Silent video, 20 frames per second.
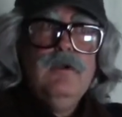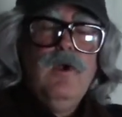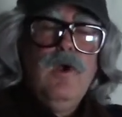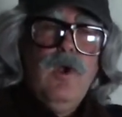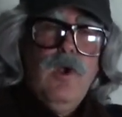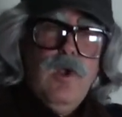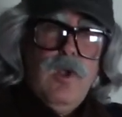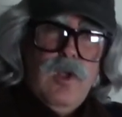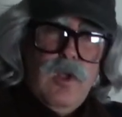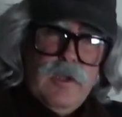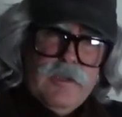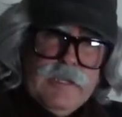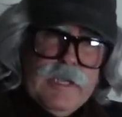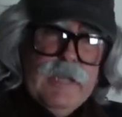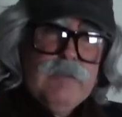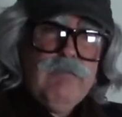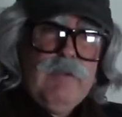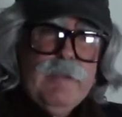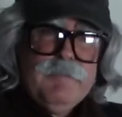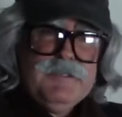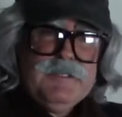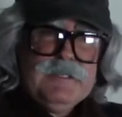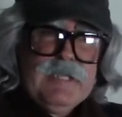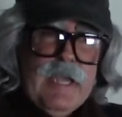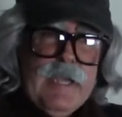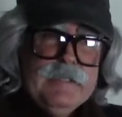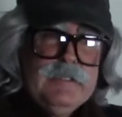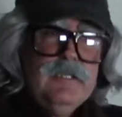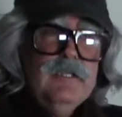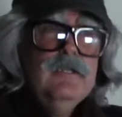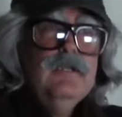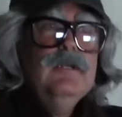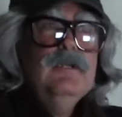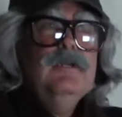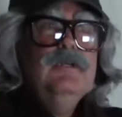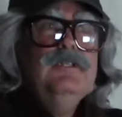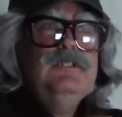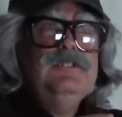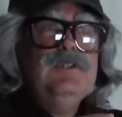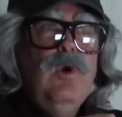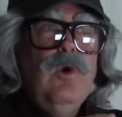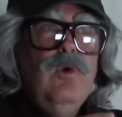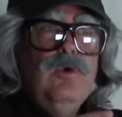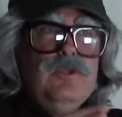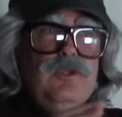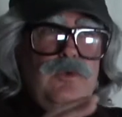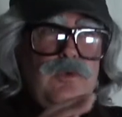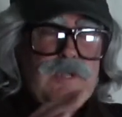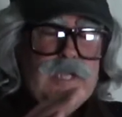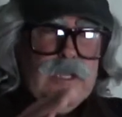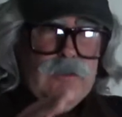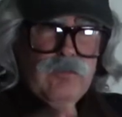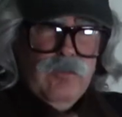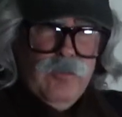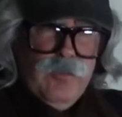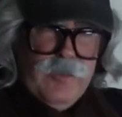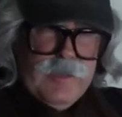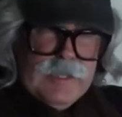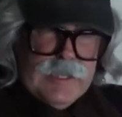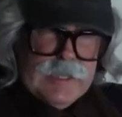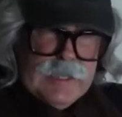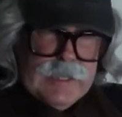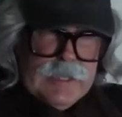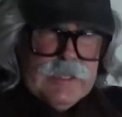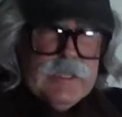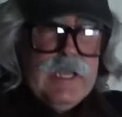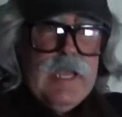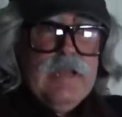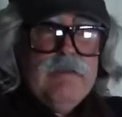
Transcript: on that website so you can read